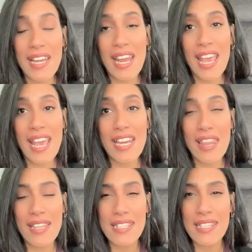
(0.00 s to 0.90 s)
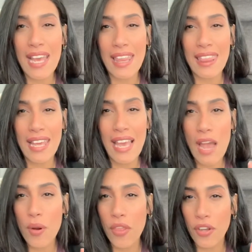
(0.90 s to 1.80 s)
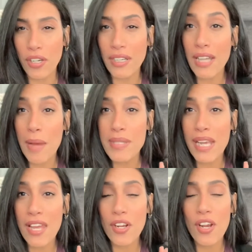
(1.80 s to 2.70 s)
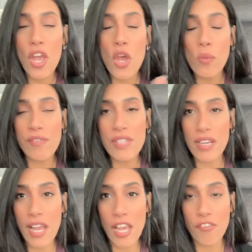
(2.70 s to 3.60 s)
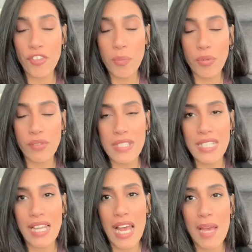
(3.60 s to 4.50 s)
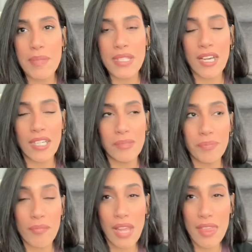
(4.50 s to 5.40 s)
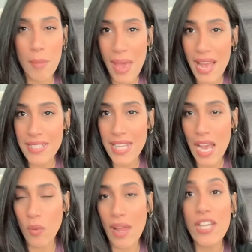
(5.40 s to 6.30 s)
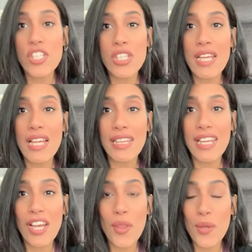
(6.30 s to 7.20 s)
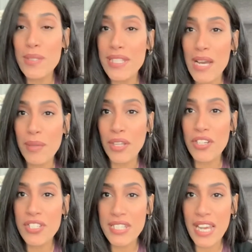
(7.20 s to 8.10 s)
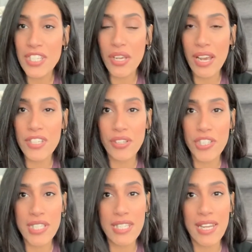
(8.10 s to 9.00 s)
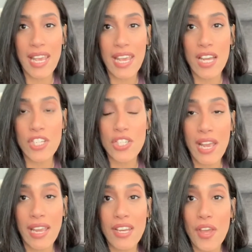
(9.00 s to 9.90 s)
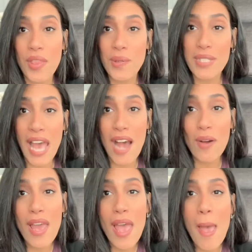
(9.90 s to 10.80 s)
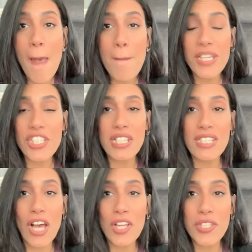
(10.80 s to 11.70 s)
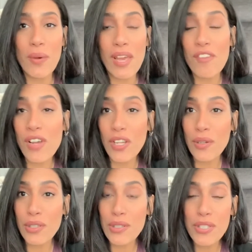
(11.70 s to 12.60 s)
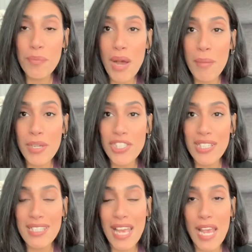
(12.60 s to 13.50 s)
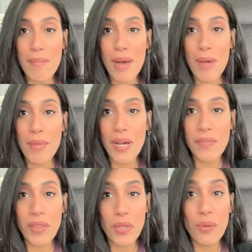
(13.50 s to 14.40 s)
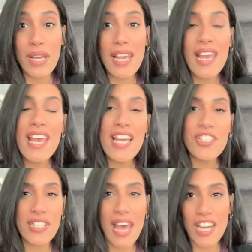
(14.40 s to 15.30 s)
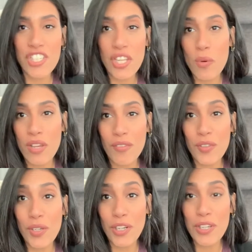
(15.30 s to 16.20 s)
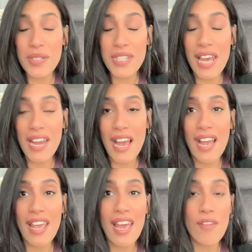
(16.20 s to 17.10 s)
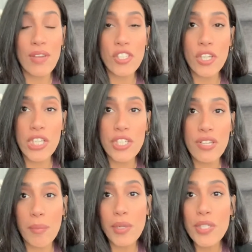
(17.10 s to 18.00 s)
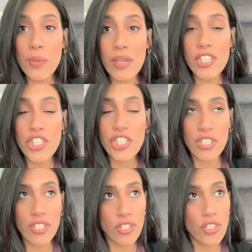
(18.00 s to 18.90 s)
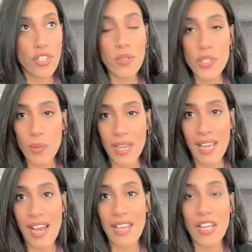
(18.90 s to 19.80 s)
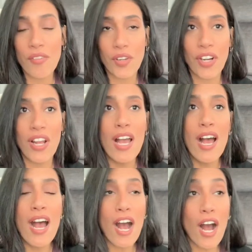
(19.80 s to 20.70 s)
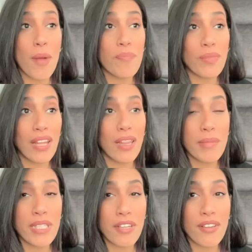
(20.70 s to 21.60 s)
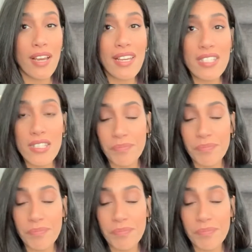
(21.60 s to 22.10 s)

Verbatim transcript: and this is, I think, our third collab together. We've done a few previous collabs um, in the past. I will actually link those down below just in case you guys are interested in checking those out. But she's also a fellow YouTube mama. She is a mom of three. She's actually one of the few girls that I have exchanged numbers with. She's just so sweet. I love her. Um, let me tell you guys,